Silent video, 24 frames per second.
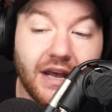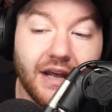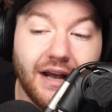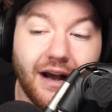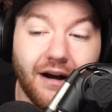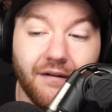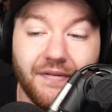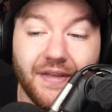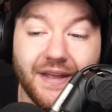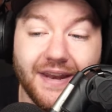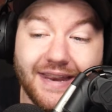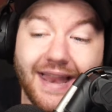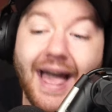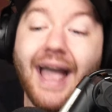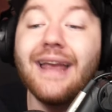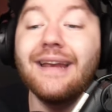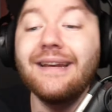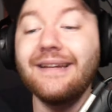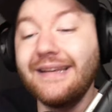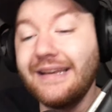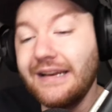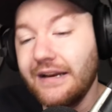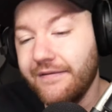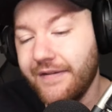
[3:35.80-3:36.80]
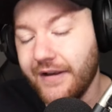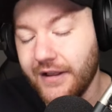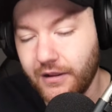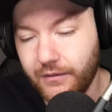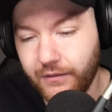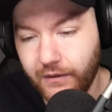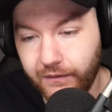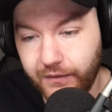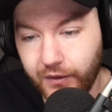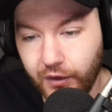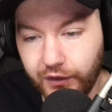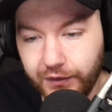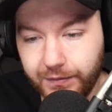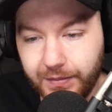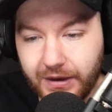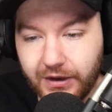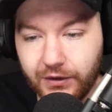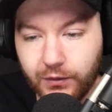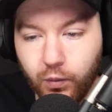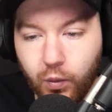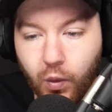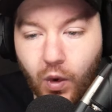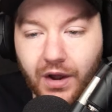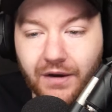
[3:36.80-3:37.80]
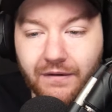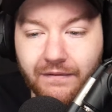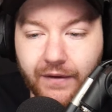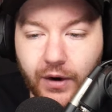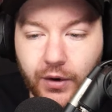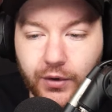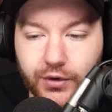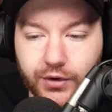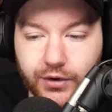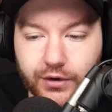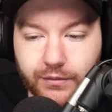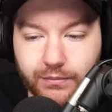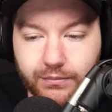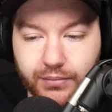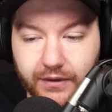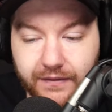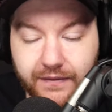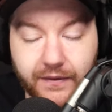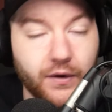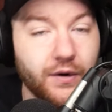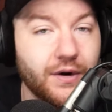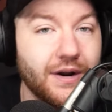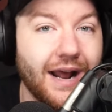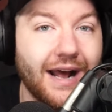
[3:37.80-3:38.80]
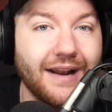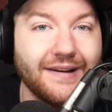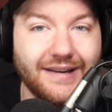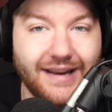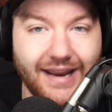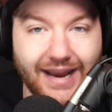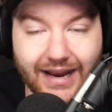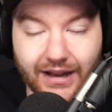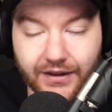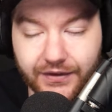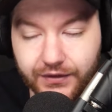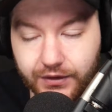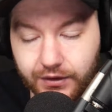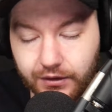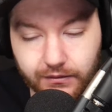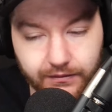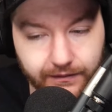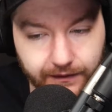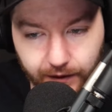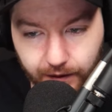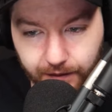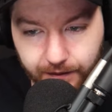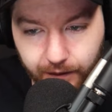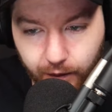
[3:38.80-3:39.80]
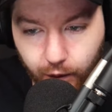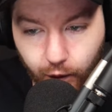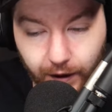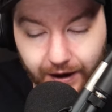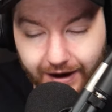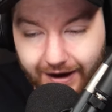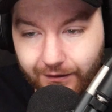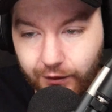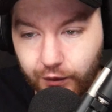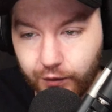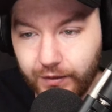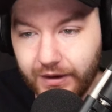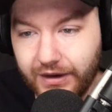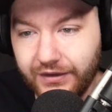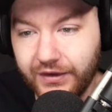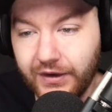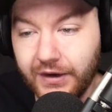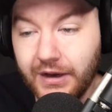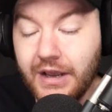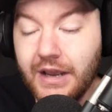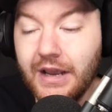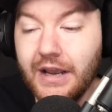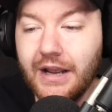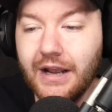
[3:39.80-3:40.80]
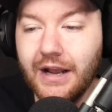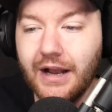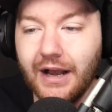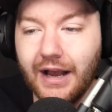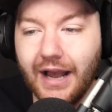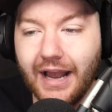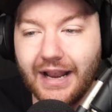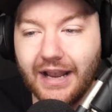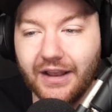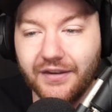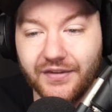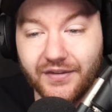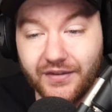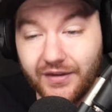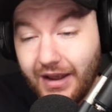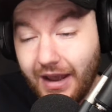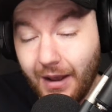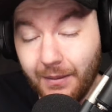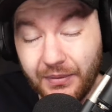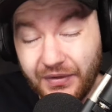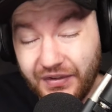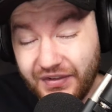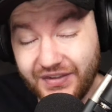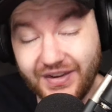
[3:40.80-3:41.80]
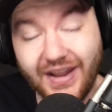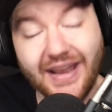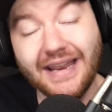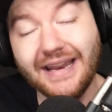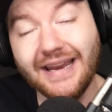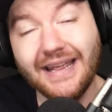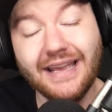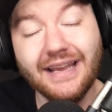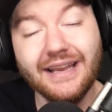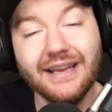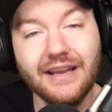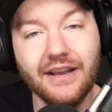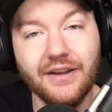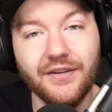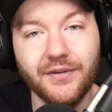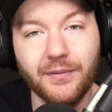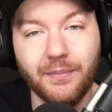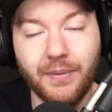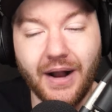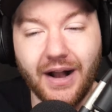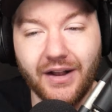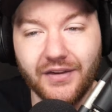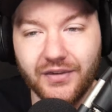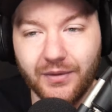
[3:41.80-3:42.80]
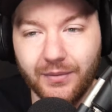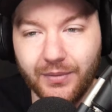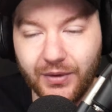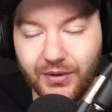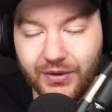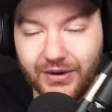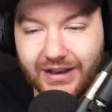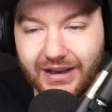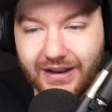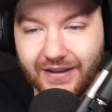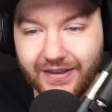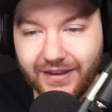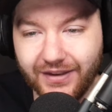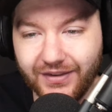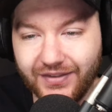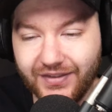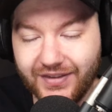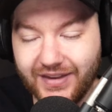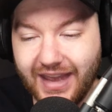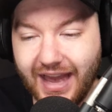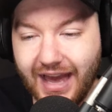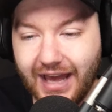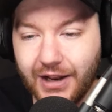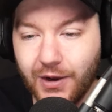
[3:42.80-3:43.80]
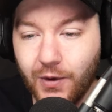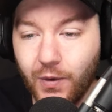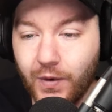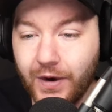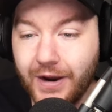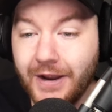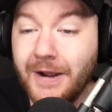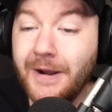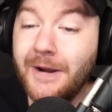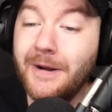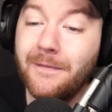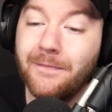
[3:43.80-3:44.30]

of the 19 available votes, because one voter preferred not to answer for whatever reason, I guess abstaining is a possibility in this category.